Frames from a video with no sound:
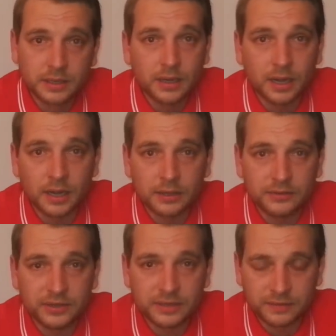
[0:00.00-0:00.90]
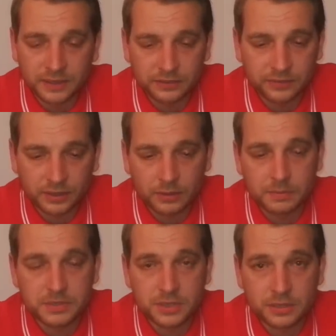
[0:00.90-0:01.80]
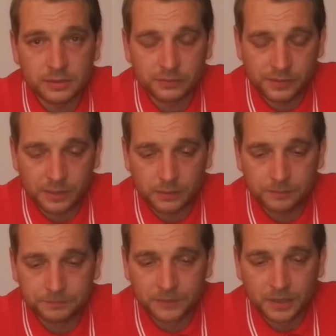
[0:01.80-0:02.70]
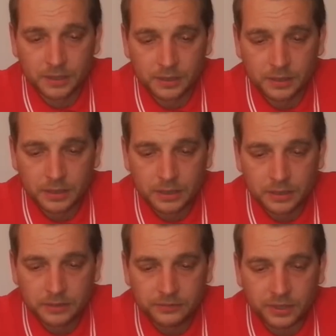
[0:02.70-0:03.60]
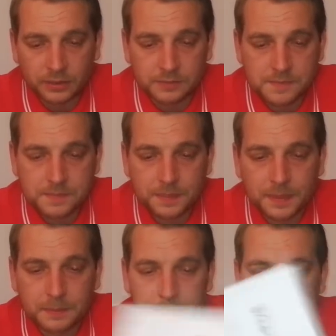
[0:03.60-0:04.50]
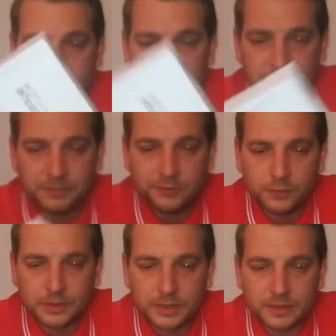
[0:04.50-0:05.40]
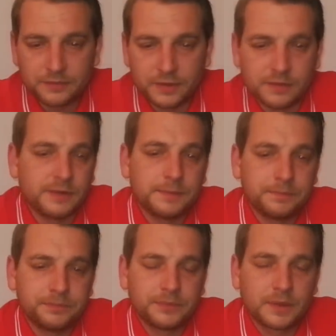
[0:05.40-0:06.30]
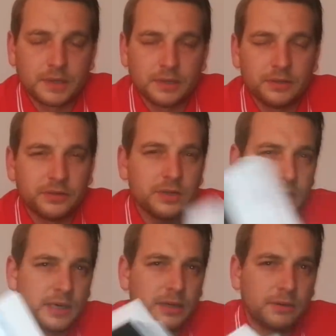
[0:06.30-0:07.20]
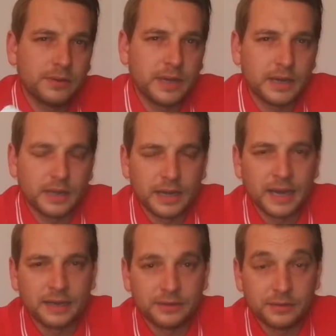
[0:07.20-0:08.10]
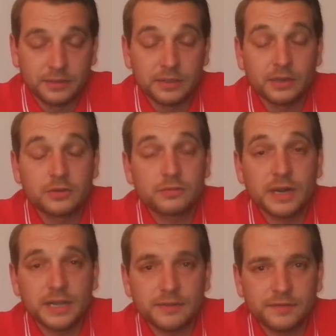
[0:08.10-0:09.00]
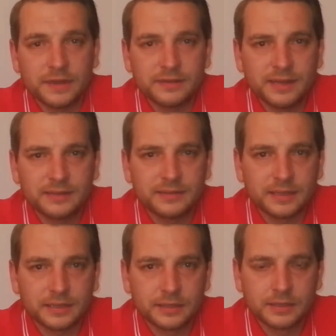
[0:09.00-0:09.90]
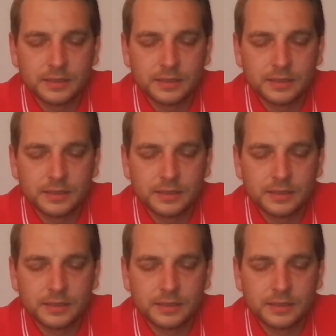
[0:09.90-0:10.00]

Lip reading: TV, so I'll be showing you on that one. So, but before we go any further, so you click on that ad, you go, great, fantastic.